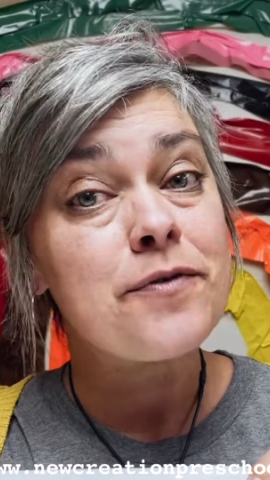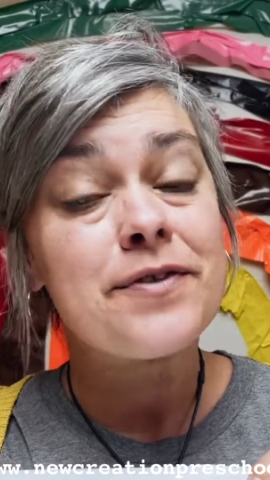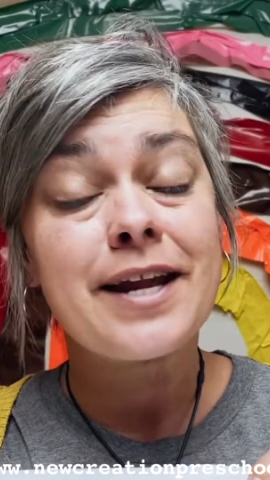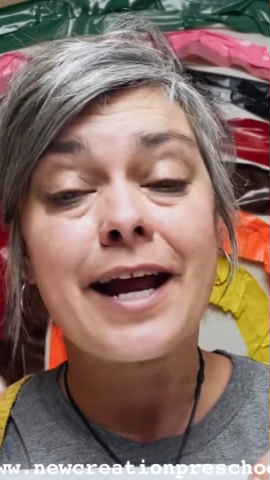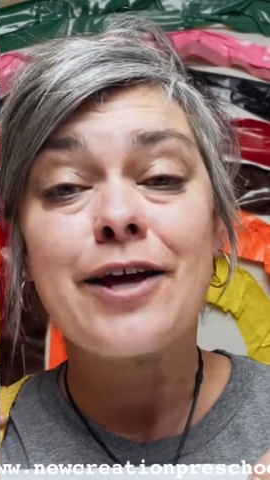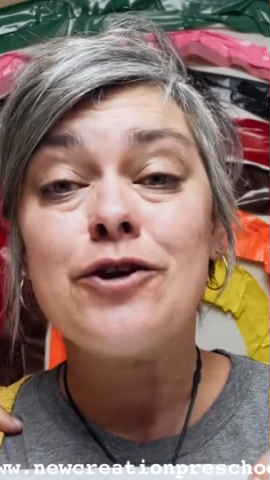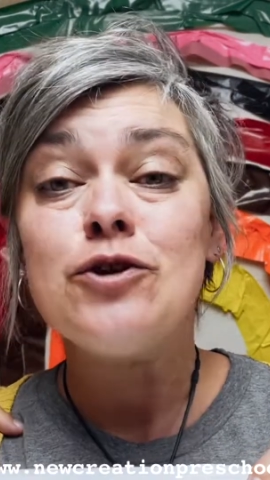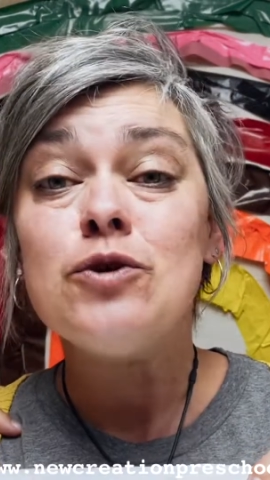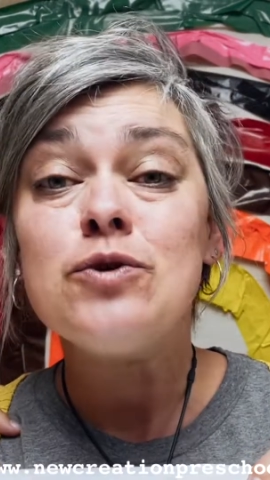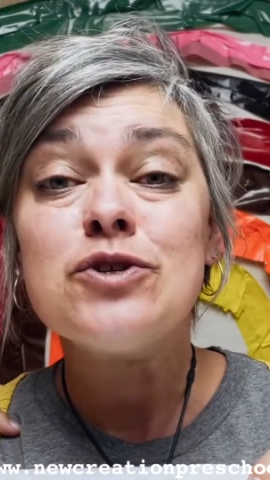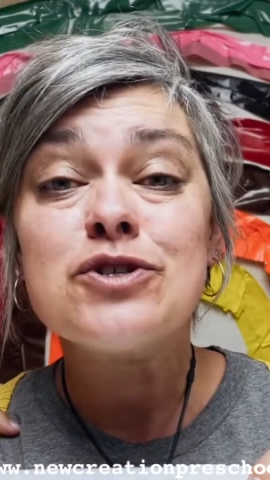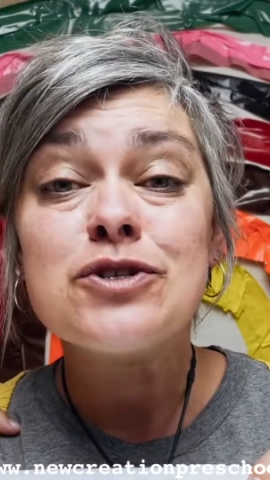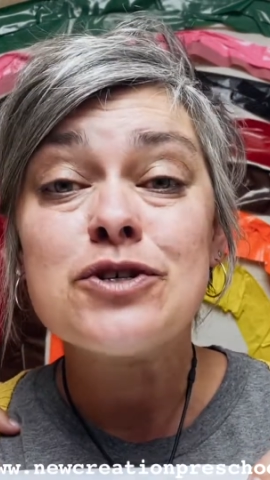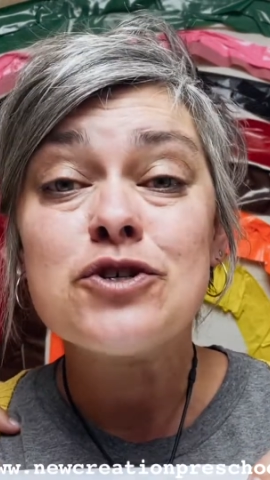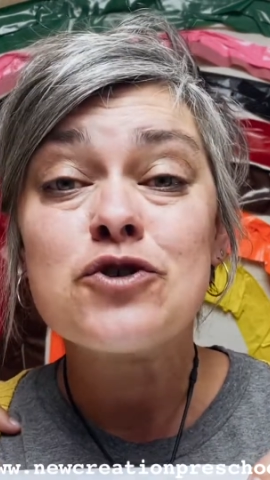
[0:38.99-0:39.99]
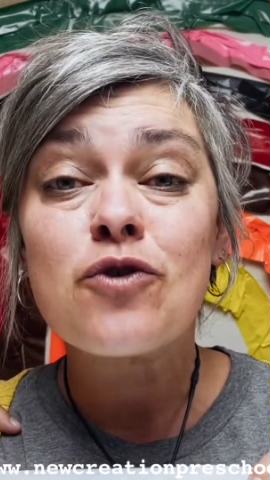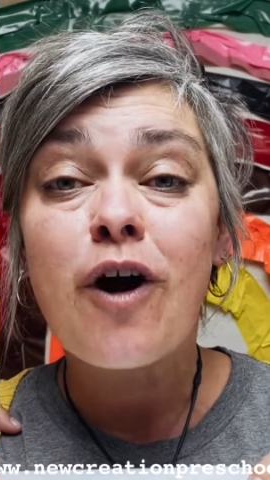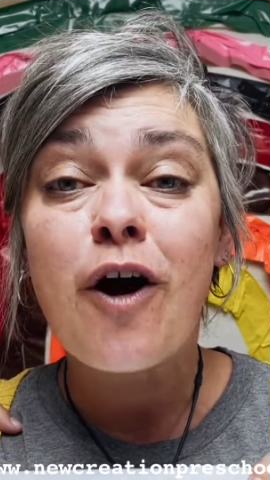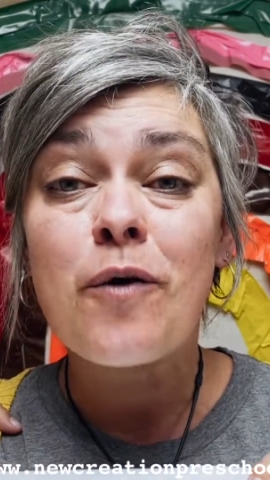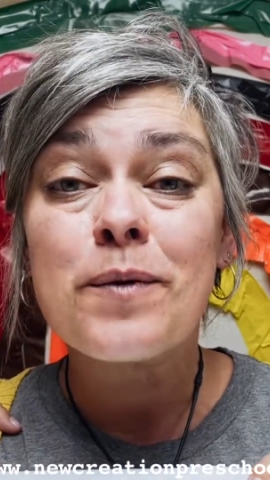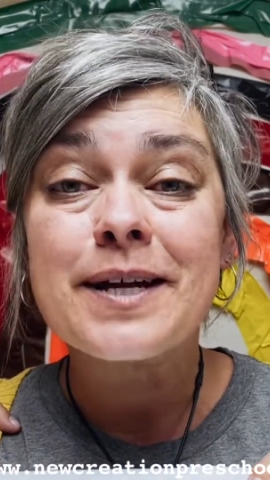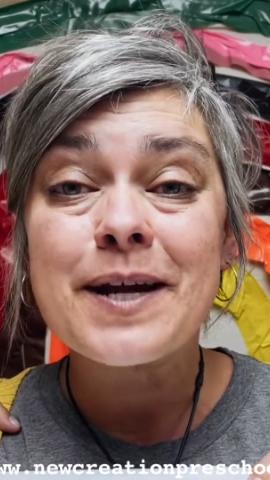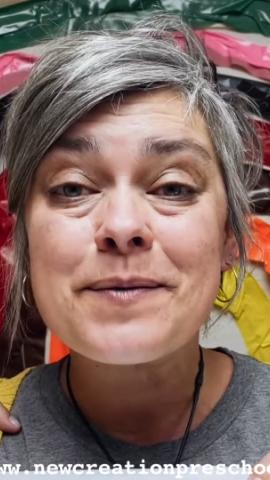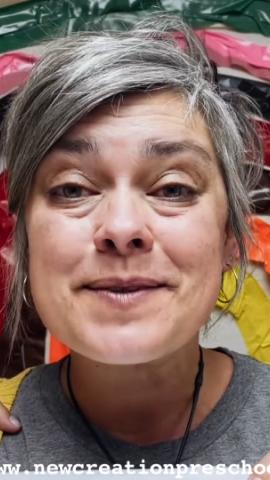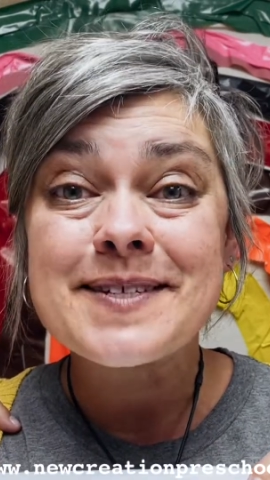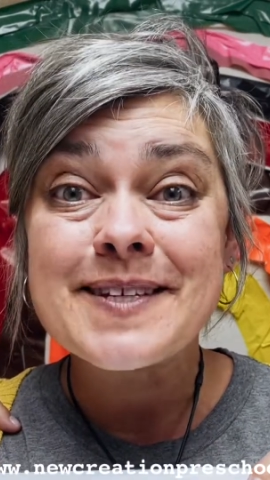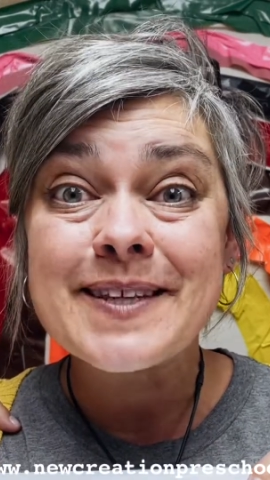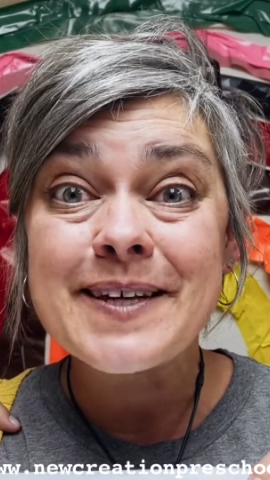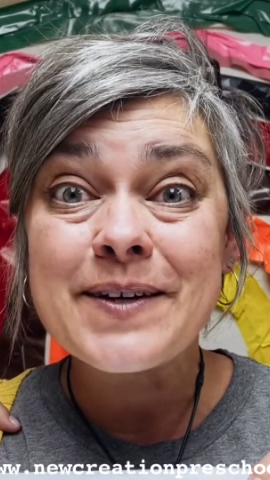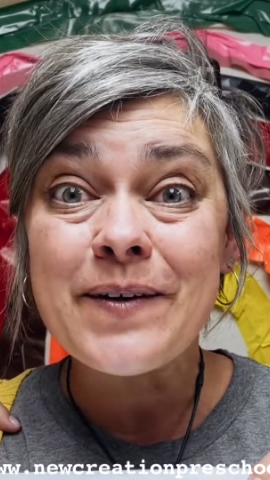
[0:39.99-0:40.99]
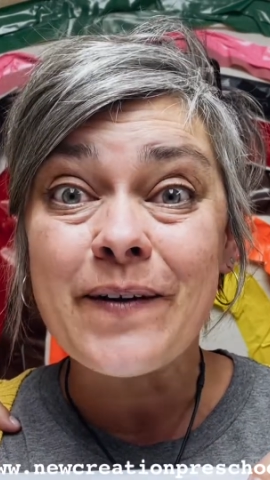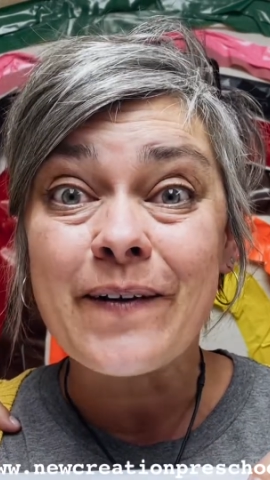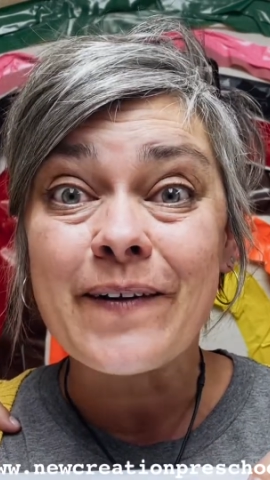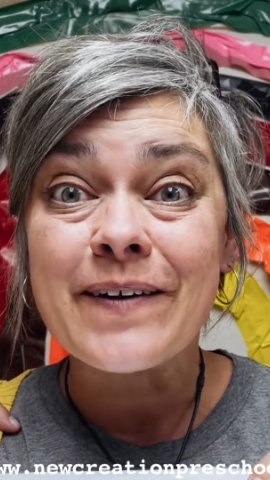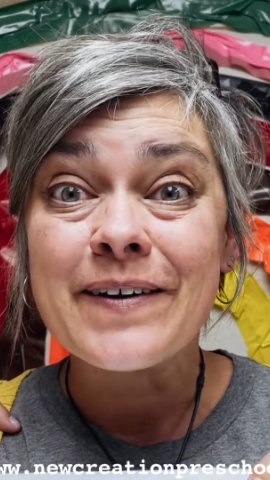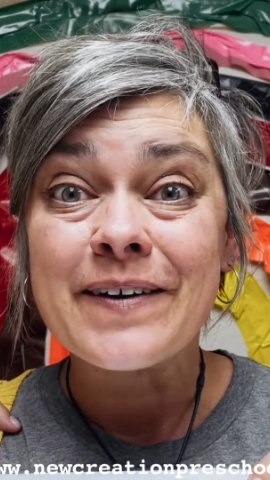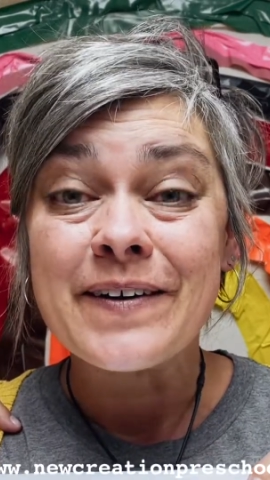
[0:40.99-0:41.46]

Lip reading: that I used to draw when I was little.